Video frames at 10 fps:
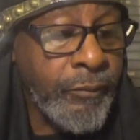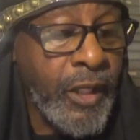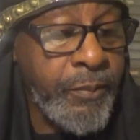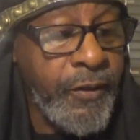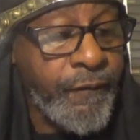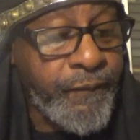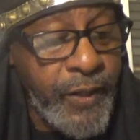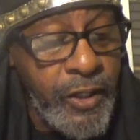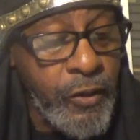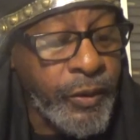and be
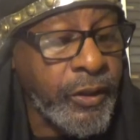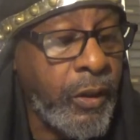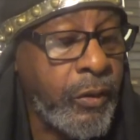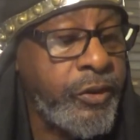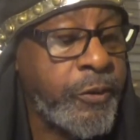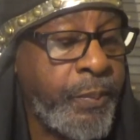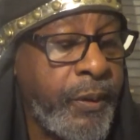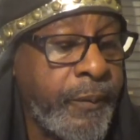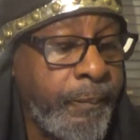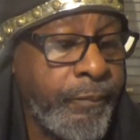filled with the Holy
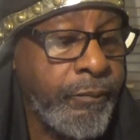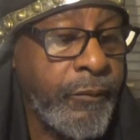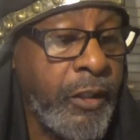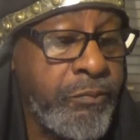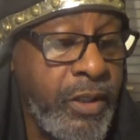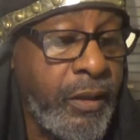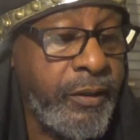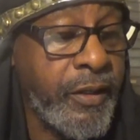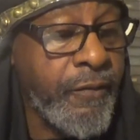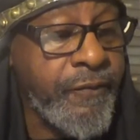Spirit.
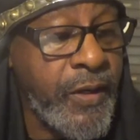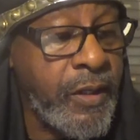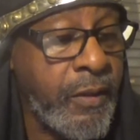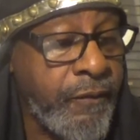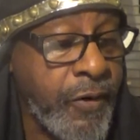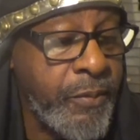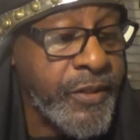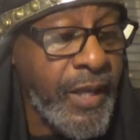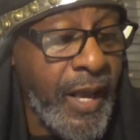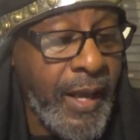Immediately there fell from
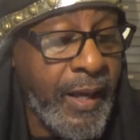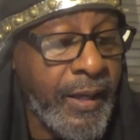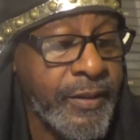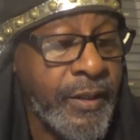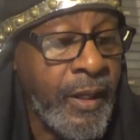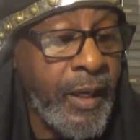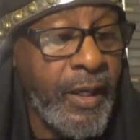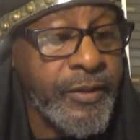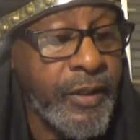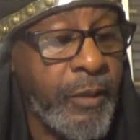his eyes
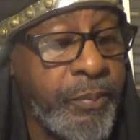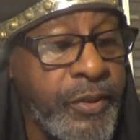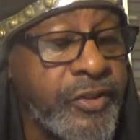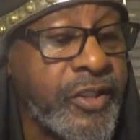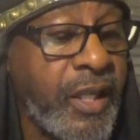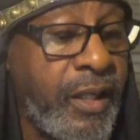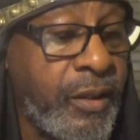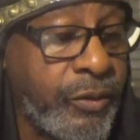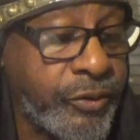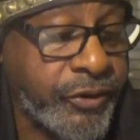as it had been
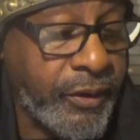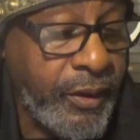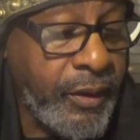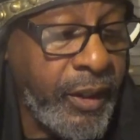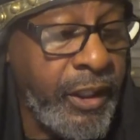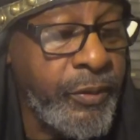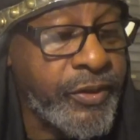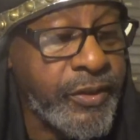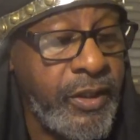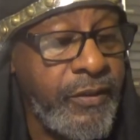scales, and he
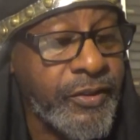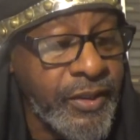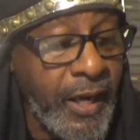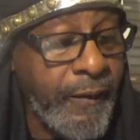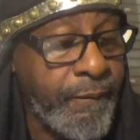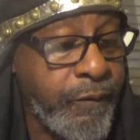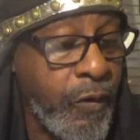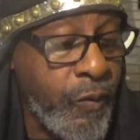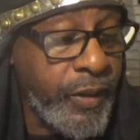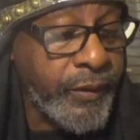received sight
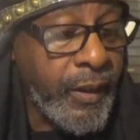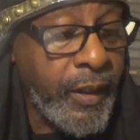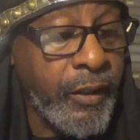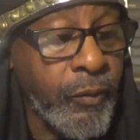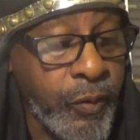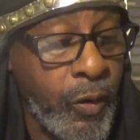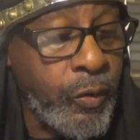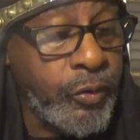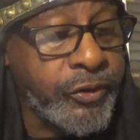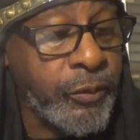forthwith and
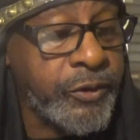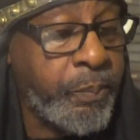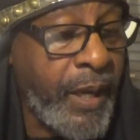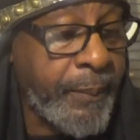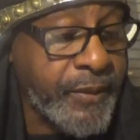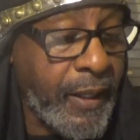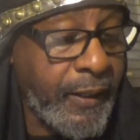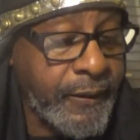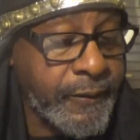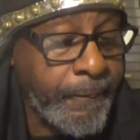arose and was
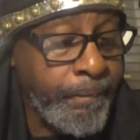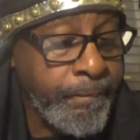baptized.